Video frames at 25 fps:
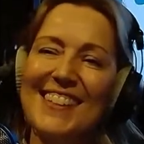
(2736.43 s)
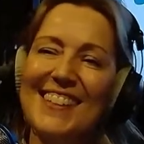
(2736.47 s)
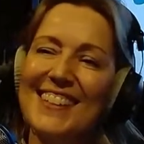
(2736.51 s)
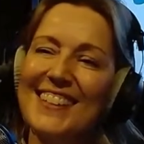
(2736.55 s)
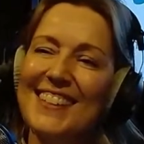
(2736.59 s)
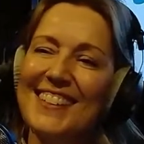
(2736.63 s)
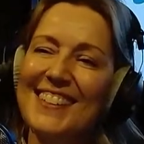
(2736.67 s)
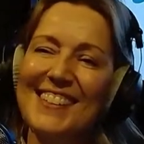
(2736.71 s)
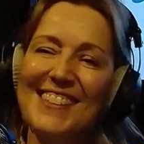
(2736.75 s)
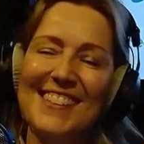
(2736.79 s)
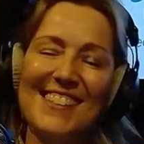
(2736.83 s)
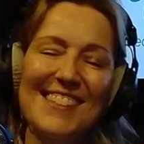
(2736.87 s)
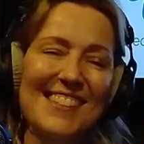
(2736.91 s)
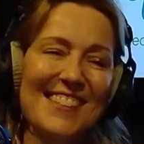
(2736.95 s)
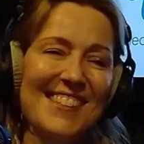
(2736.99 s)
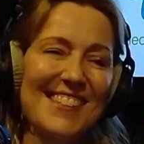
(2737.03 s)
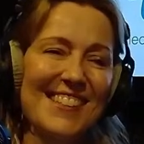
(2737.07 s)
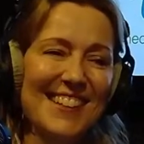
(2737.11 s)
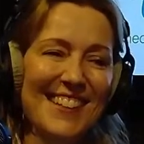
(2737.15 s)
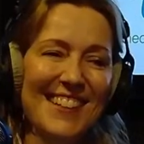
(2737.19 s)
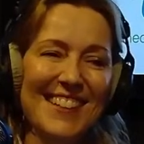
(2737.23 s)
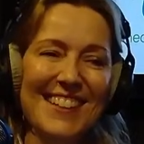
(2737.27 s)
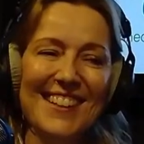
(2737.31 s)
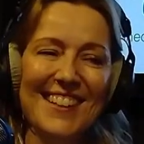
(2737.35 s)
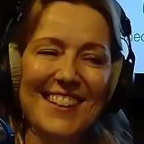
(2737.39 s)
And I just
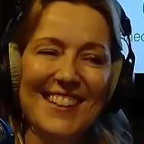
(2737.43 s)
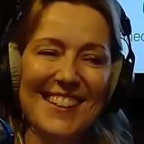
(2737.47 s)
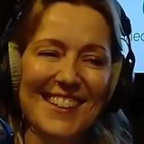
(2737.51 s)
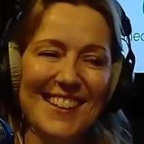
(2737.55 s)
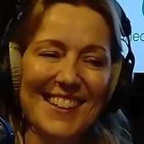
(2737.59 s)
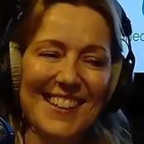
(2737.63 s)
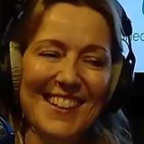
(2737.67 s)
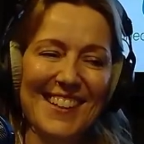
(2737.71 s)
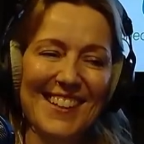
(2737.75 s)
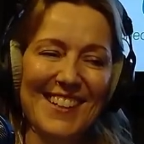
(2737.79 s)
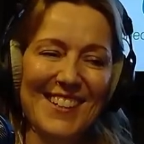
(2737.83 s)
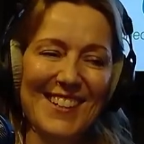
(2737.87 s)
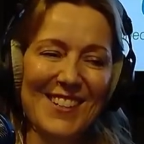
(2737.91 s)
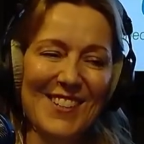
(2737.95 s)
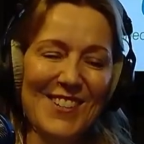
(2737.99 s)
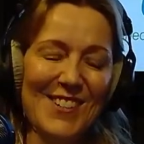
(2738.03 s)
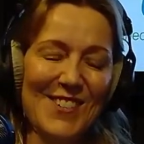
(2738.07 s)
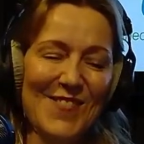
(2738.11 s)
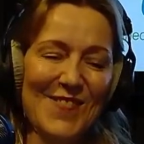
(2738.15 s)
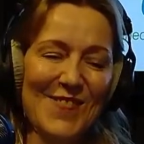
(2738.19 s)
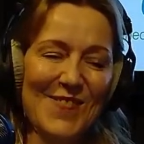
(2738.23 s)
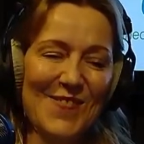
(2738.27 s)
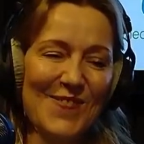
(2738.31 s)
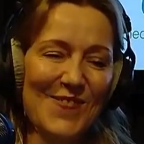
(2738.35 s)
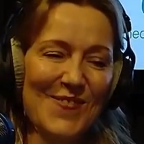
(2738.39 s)

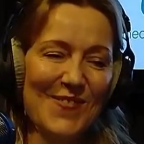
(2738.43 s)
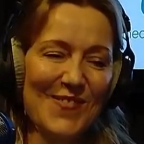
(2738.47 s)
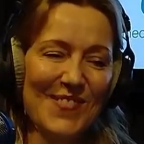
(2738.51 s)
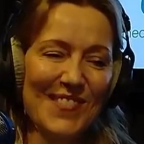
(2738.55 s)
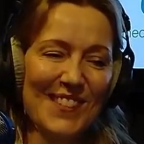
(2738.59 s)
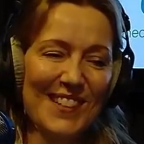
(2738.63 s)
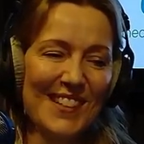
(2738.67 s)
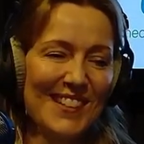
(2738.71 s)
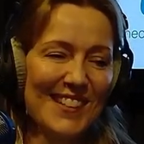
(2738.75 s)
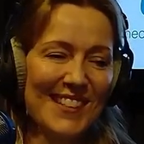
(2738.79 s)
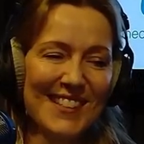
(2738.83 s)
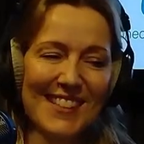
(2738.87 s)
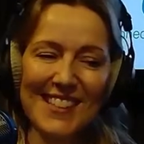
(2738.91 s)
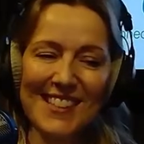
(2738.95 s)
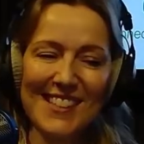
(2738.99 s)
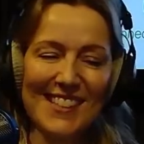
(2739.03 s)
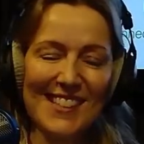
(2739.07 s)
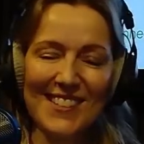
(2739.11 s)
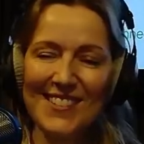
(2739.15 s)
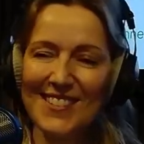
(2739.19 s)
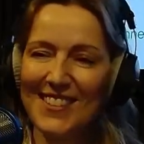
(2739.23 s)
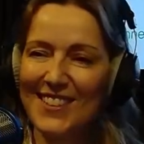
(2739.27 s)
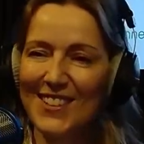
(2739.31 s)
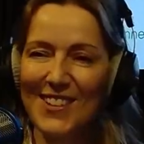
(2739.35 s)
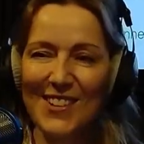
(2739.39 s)
listened
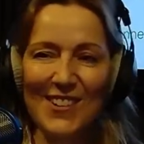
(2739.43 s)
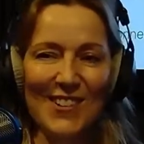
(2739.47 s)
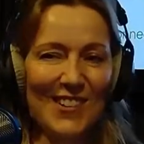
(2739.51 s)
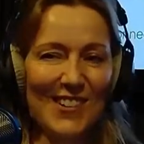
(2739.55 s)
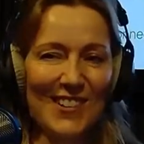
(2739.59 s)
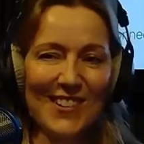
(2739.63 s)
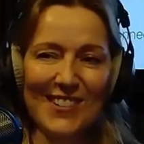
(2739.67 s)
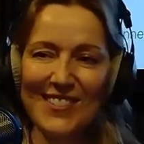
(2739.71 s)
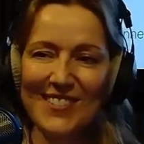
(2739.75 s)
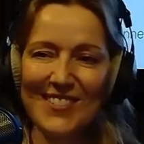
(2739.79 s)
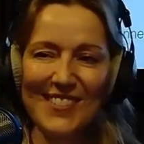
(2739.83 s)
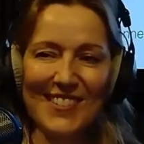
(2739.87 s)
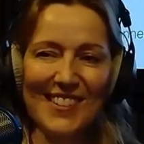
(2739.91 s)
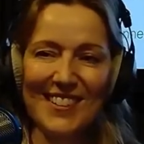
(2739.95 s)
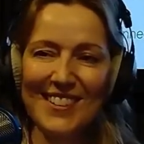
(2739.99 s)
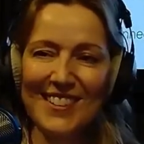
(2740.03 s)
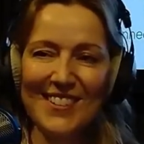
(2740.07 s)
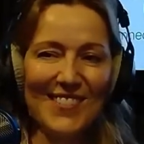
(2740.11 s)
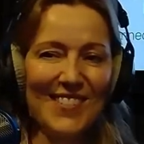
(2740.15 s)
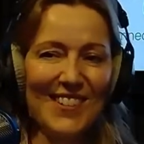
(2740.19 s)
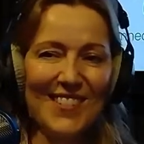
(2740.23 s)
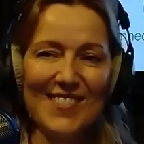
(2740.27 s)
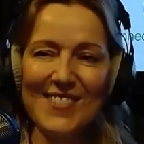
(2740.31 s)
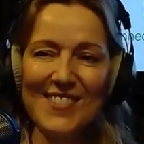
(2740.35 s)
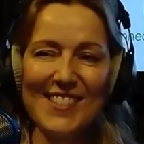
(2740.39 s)
to it in the car. I
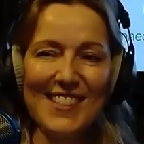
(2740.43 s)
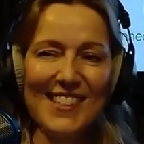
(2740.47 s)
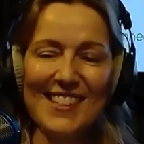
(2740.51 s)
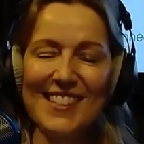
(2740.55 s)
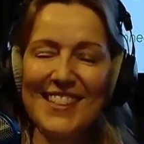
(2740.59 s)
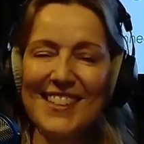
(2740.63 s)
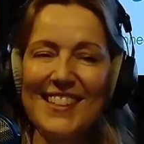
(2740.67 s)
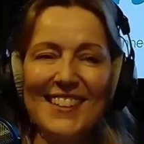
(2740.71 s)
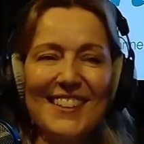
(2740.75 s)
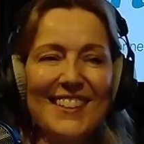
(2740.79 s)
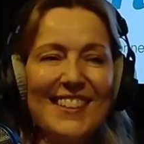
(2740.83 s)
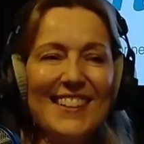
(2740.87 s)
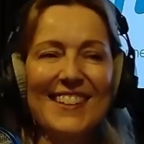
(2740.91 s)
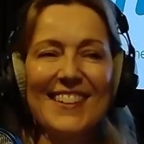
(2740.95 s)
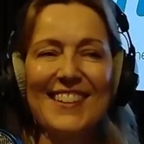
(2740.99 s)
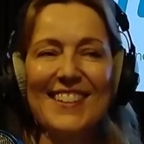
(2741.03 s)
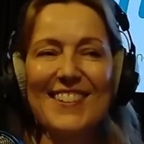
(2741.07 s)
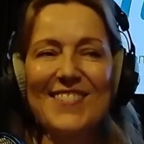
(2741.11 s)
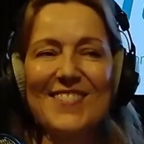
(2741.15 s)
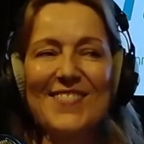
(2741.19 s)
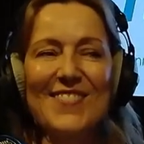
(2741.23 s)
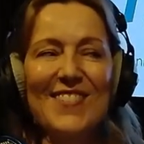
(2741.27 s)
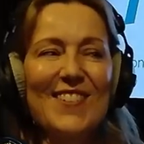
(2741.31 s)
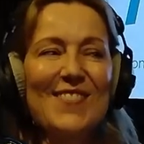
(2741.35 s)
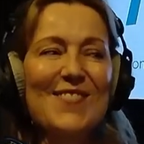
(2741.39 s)
love it. It's just I
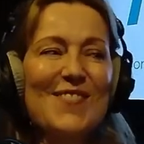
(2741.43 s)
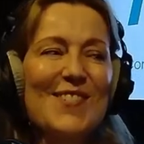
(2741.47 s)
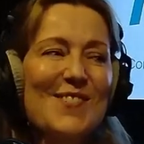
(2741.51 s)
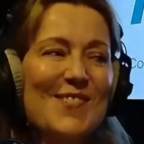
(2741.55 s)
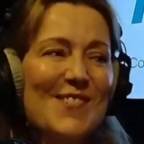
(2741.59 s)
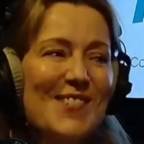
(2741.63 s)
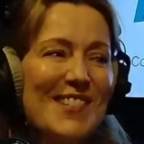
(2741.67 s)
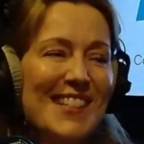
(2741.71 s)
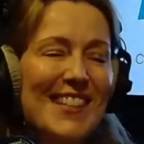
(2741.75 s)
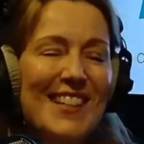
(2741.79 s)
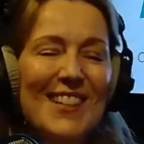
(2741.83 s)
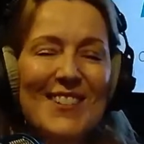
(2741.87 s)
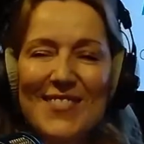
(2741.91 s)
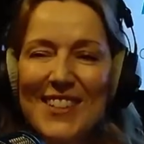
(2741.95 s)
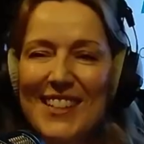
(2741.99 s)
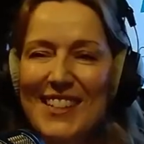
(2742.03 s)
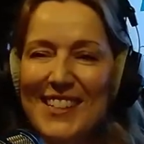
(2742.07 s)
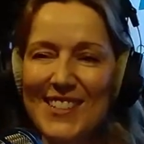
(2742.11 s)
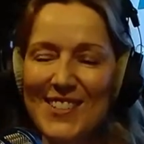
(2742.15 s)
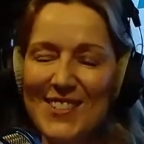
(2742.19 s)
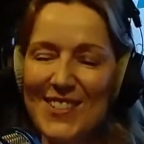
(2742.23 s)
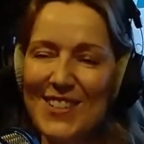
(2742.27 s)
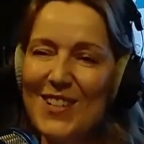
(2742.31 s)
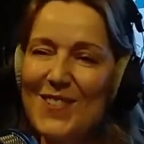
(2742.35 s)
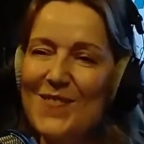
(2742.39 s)
always loved
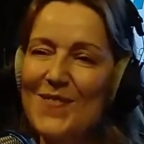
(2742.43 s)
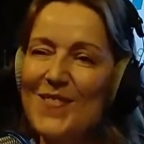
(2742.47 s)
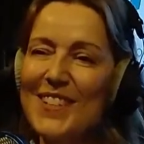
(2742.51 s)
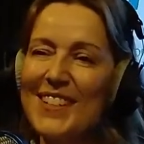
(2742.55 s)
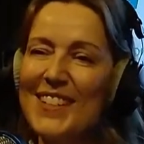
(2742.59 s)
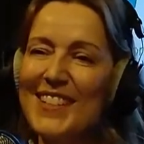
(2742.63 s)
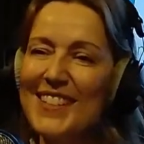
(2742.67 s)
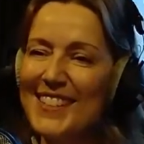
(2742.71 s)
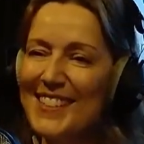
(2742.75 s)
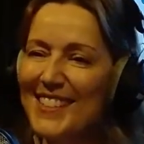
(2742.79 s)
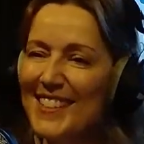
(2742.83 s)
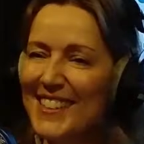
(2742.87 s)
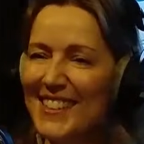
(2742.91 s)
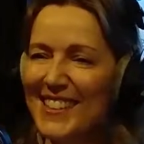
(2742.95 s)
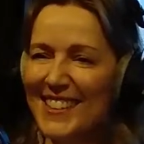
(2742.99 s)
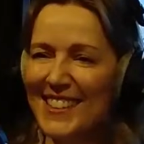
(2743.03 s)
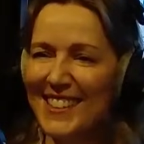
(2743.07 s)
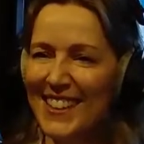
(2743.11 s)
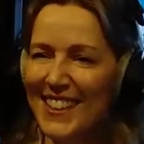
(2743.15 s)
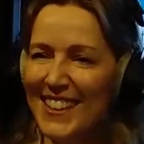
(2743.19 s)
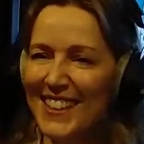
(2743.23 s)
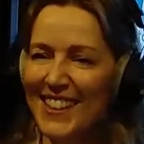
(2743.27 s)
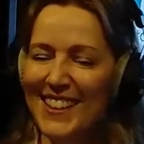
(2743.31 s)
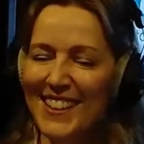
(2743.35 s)
history, but it's just